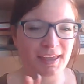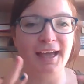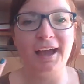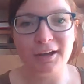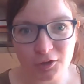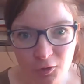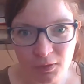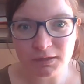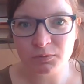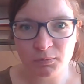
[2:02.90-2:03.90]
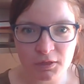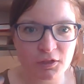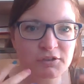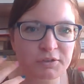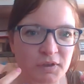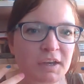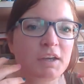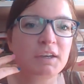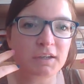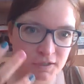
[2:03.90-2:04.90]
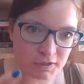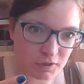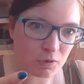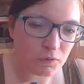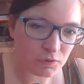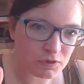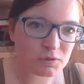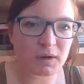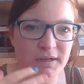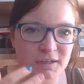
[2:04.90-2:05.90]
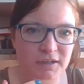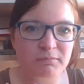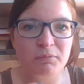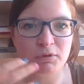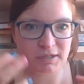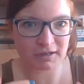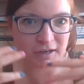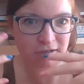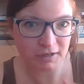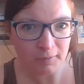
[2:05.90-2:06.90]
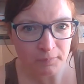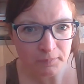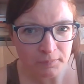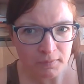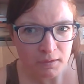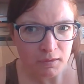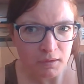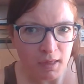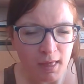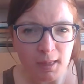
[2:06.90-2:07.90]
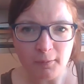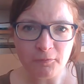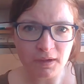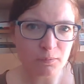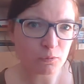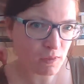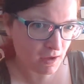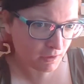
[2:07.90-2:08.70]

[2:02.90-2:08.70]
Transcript: yeah, I know there's probably lots of Indian authors writing books set in India. I'm thinking more